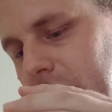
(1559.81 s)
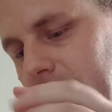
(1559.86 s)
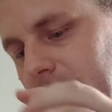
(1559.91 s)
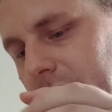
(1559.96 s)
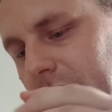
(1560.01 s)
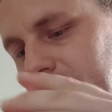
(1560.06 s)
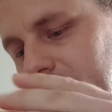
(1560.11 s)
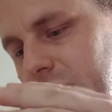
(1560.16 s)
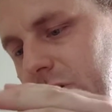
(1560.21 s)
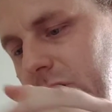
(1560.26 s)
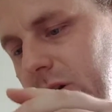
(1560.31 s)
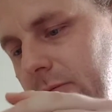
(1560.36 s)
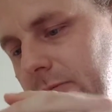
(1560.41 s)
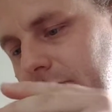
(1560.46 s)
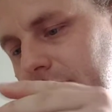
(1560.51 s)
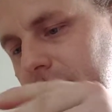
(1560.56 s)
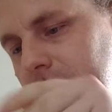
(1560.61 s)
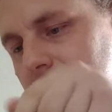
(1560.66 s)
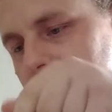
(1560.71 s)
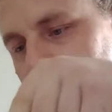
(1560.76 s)
Did its job
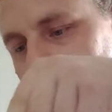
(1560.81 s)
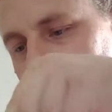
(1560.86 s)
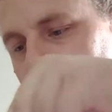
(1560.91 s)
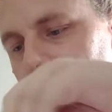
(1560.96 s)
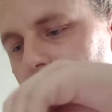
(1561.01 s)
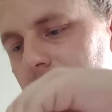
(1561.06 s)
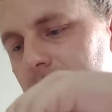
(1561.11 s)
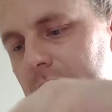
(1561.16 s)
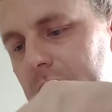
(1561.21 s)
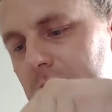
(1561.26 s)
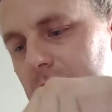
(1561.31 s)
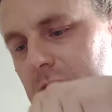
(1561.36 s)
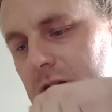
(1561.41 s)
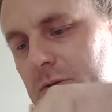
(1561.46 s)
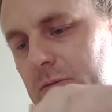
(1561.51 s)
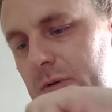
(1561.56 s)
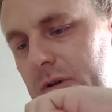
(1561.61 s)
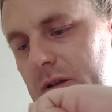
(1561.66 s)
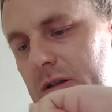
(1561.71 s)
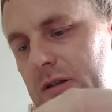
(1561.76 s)
the
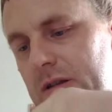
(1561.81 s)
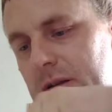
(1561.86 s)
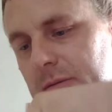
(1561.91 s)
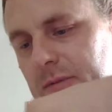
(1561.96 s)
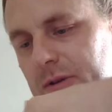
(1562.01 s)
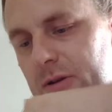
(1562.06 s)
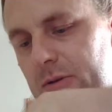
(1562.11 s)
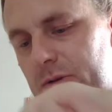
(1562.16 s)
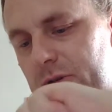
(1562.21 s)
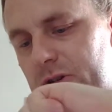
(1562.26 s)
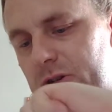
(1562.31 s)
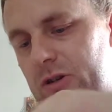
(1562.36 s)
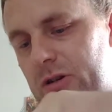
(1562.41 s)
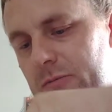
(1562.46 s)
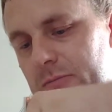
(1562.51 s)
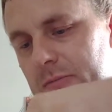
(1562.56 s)
last one, so let me do its job